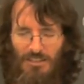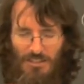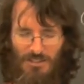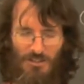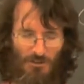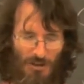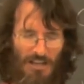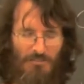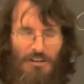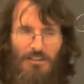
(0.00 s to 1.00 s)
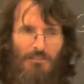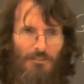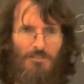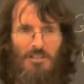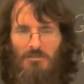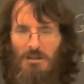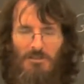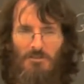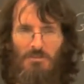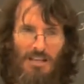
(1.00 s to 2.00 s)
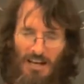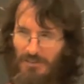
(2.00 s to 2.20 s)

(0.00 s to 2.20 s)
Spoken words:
the gradient vector for such a metric be?